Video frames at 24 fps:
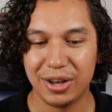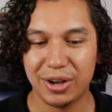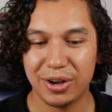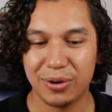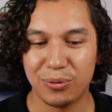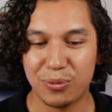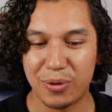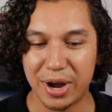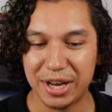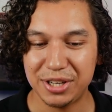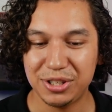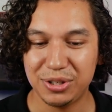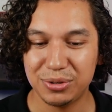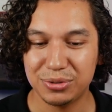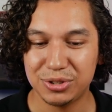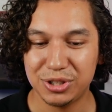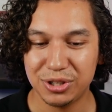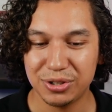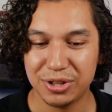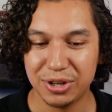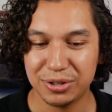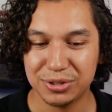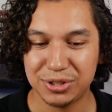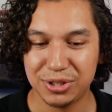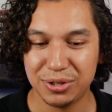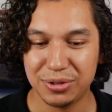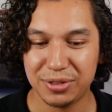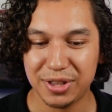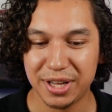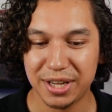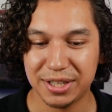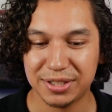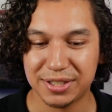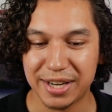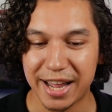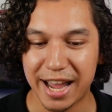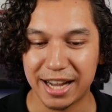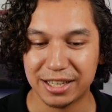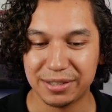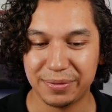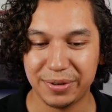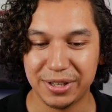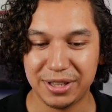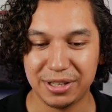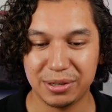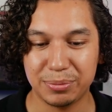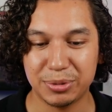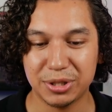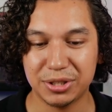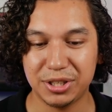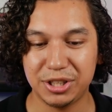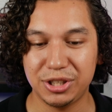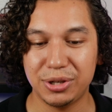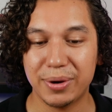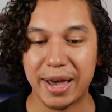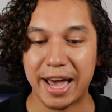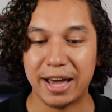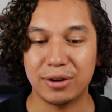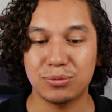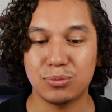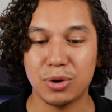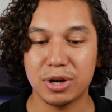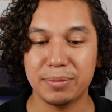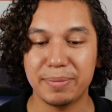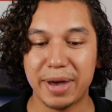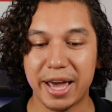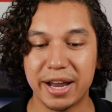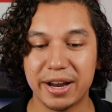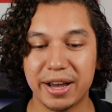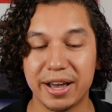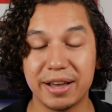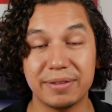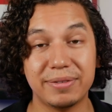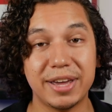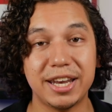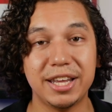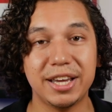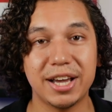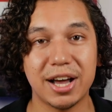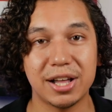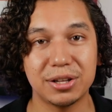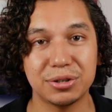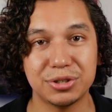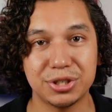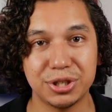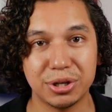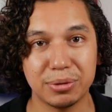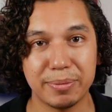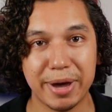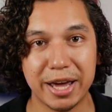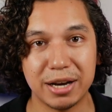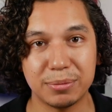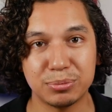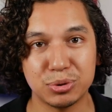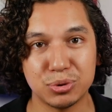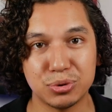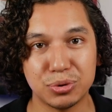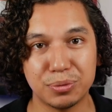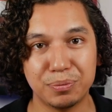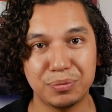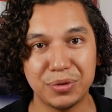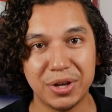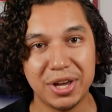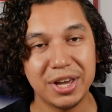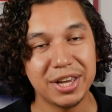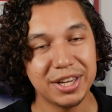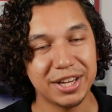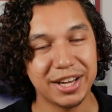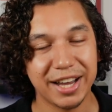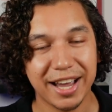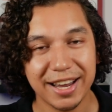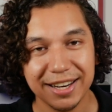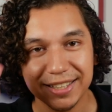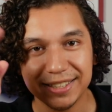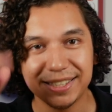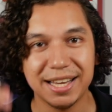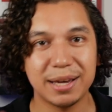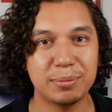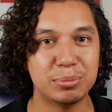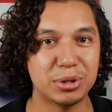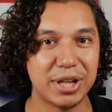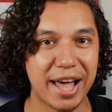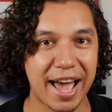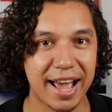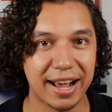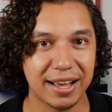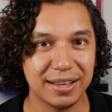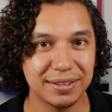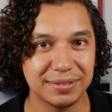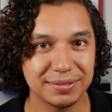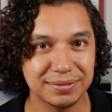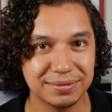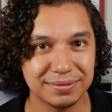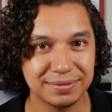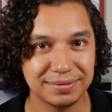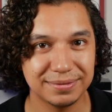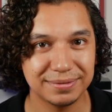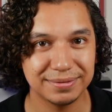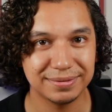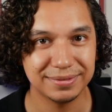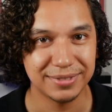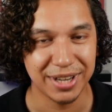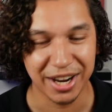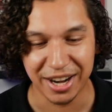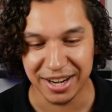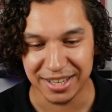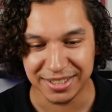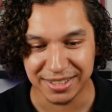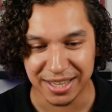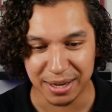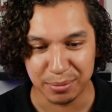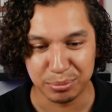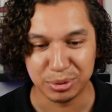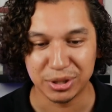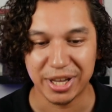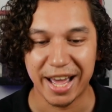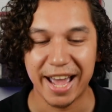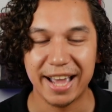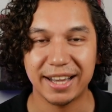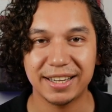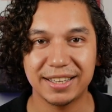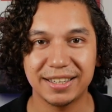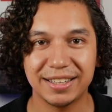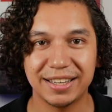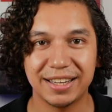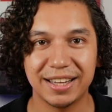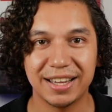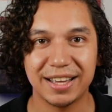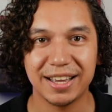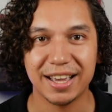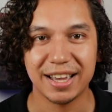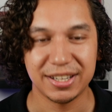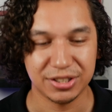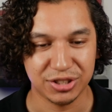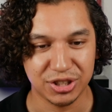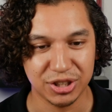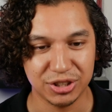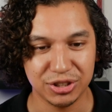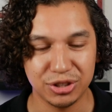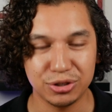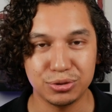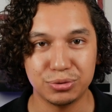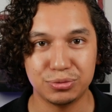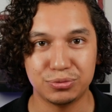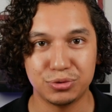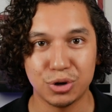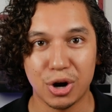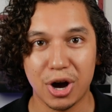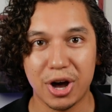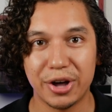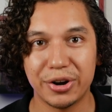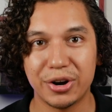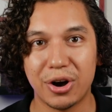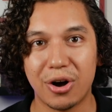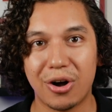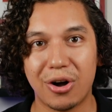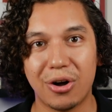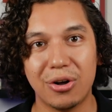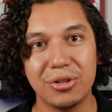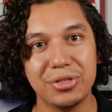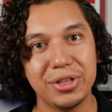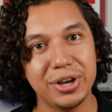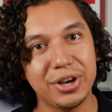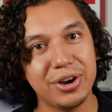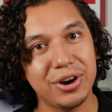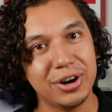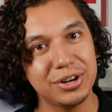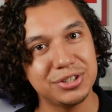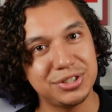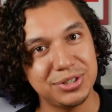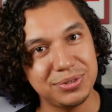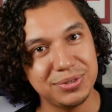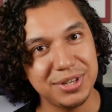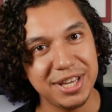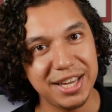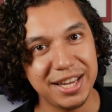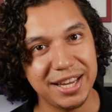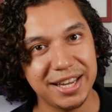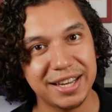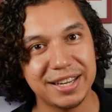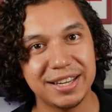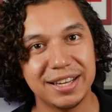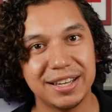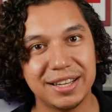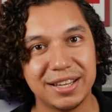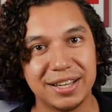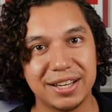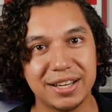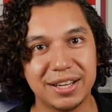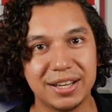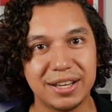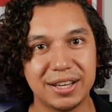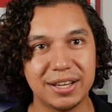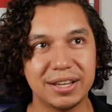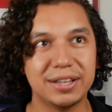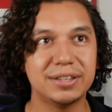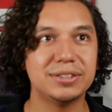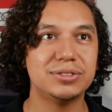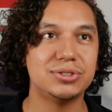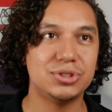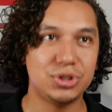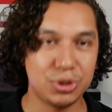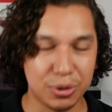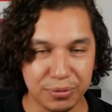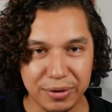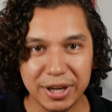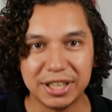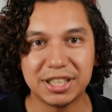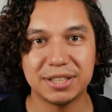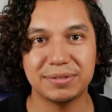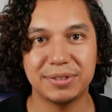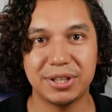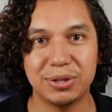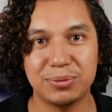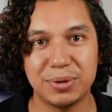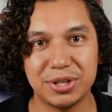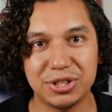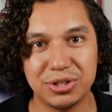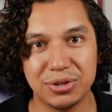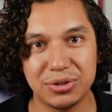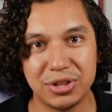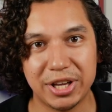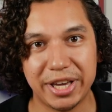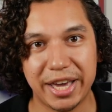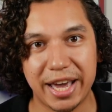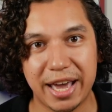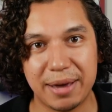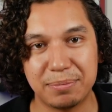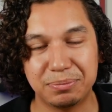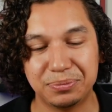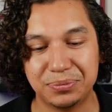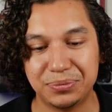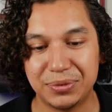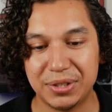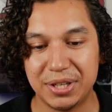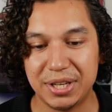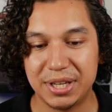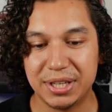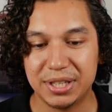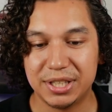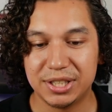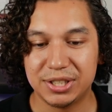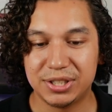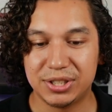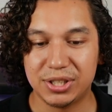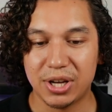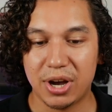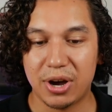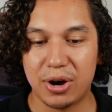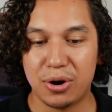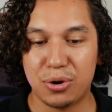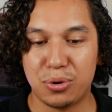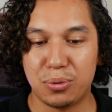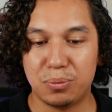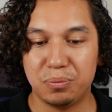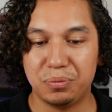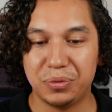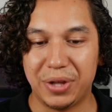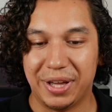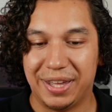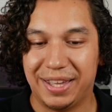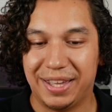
When you do those 2 things and activate the ability, you add 1 mana of any color to your mana pool. You're going to say black. You're going to say black until you've drawn all the cards you need to effectively win you the game. So